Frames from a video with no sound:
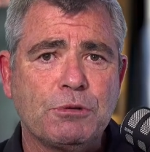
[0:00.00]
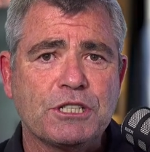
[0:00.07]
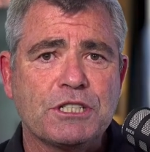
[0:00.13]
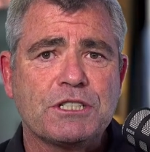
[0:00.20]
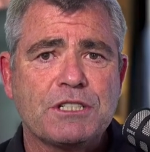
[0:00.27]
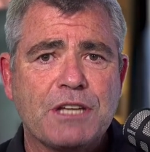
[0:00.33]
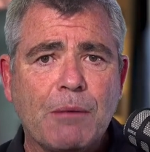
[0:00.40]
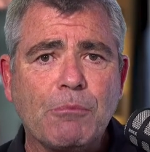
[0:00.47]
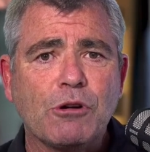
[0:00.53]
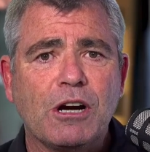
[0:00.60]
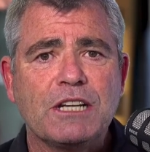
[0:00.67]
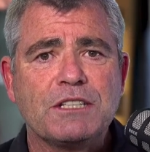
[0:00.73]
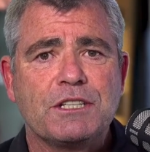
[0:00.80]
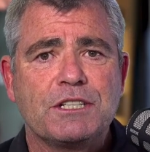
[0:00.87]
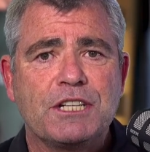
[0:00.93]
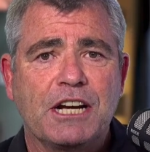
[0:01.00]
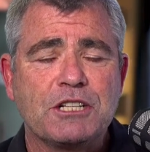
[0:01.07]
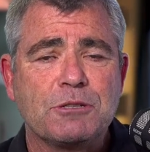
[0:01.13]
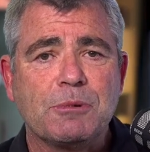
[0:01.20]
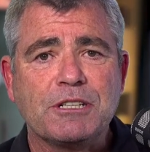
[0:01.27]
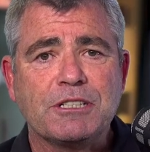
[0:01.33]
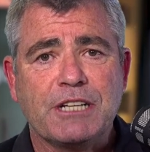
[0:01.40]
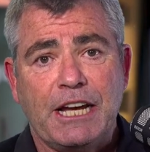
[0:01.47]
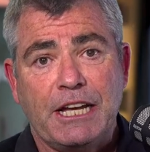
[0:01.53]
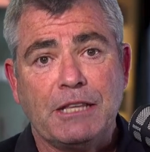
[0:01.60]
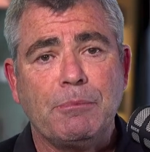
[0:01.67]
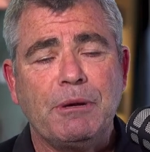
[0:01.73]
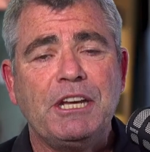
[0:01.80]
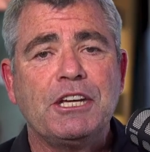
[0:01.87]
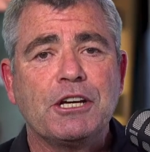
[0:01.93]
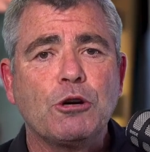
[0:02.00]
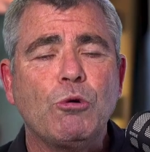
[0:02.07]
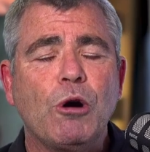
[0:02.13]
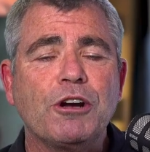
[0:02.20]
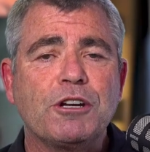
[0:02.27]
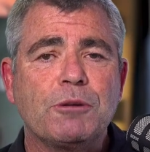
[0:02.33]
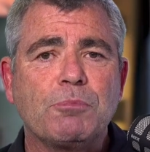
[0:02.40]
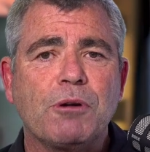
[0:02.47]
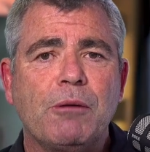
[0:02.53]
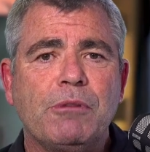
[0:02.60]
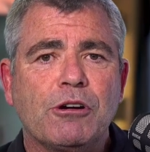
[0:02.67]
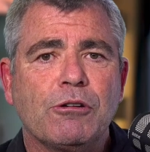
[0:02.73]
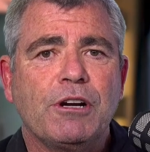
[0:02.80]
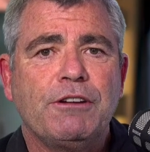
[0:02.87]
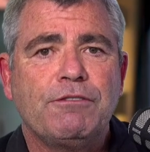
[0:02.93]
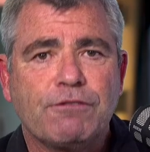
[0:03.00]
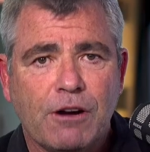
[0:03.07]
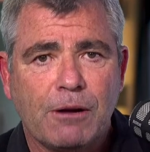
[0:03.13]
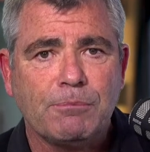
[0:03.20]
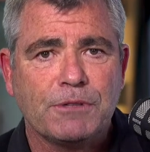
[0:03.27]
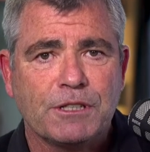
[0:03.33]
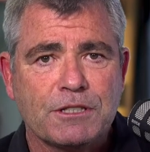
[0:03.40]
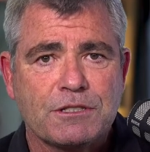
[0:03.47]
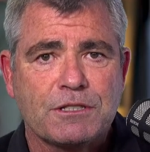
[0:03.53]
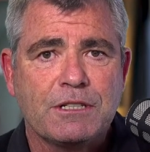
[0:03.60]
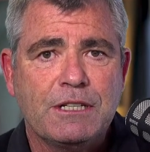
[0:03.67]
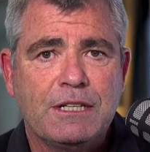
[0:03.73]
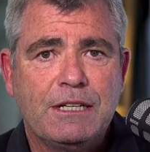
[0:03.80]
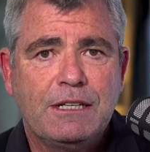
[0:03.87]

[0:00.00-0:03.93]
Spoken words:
which summarised the judgment, and the media quoted primarily from this,